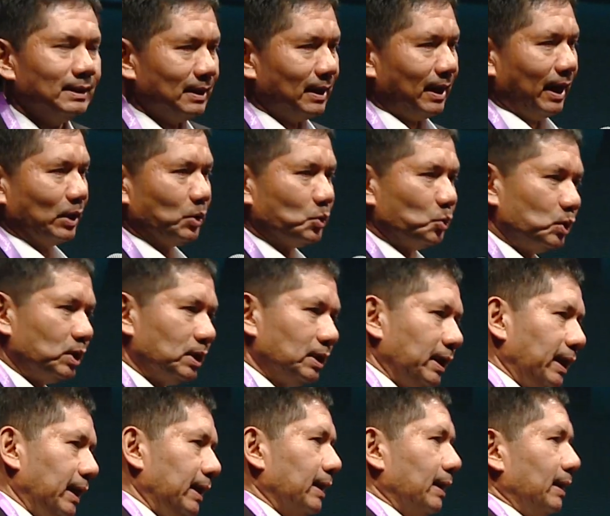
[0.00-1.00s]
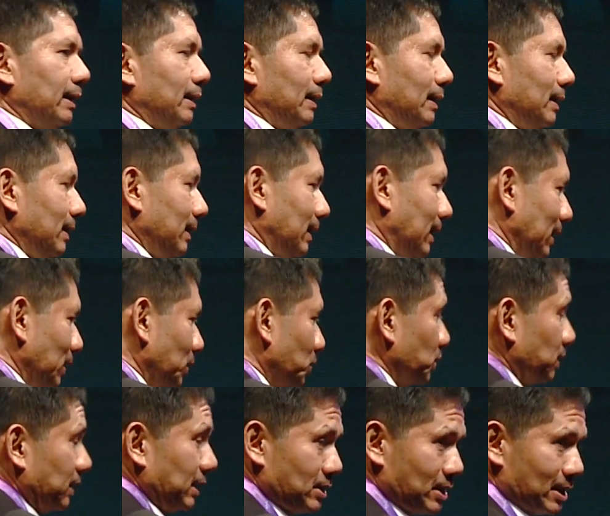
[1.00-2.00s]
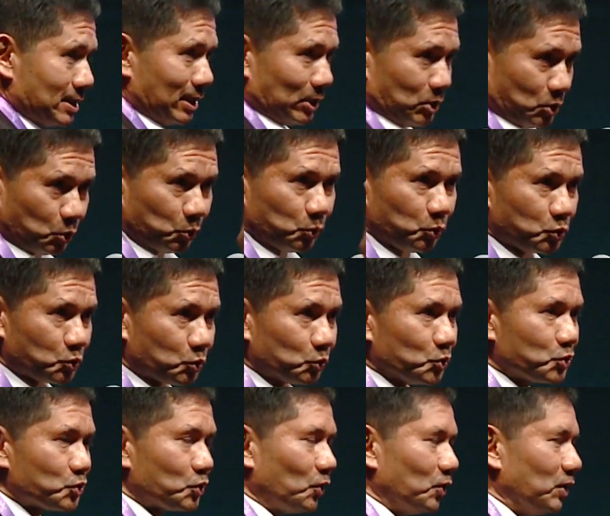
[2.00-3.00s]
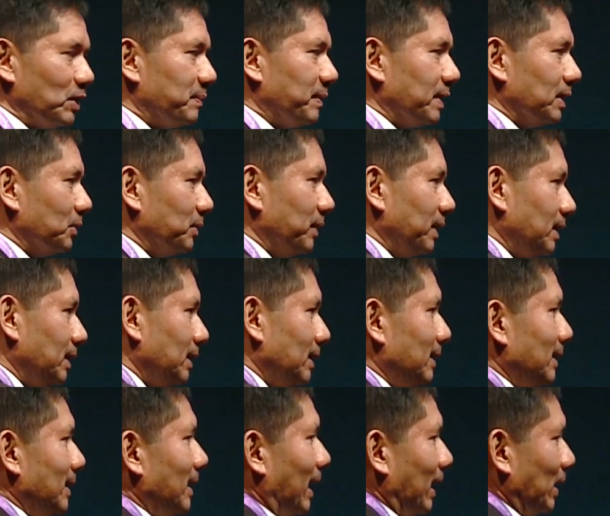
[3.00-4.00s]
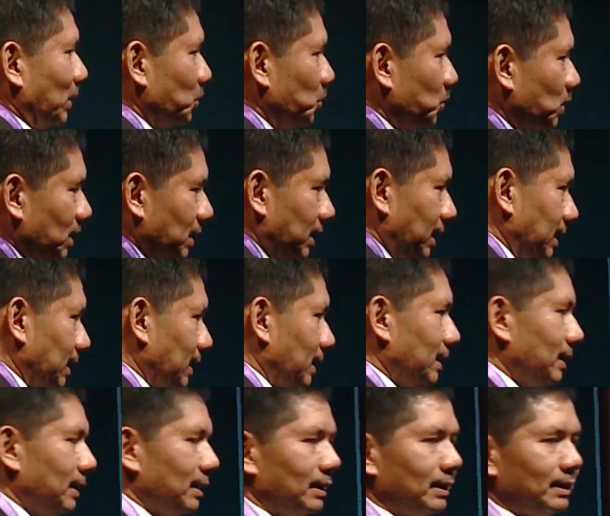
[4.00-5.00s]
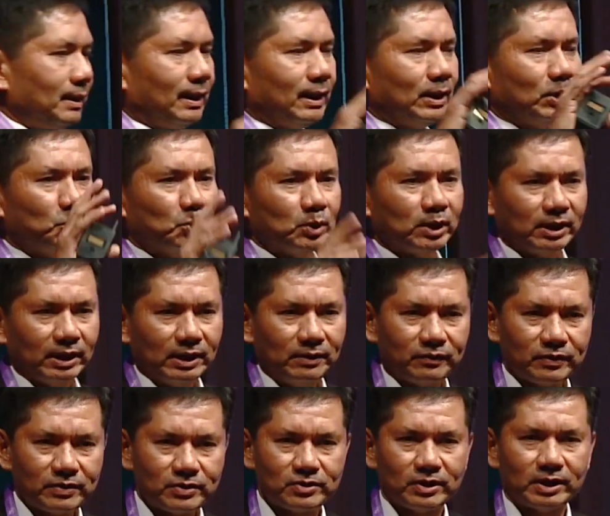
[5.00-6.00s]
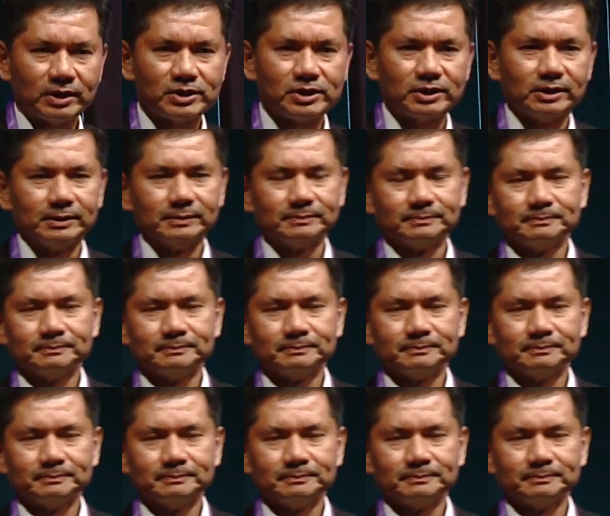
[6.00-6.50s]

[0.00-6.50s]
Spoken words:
I Google AI, this is a true story, by the way. I Google AI, I Google infrastructure.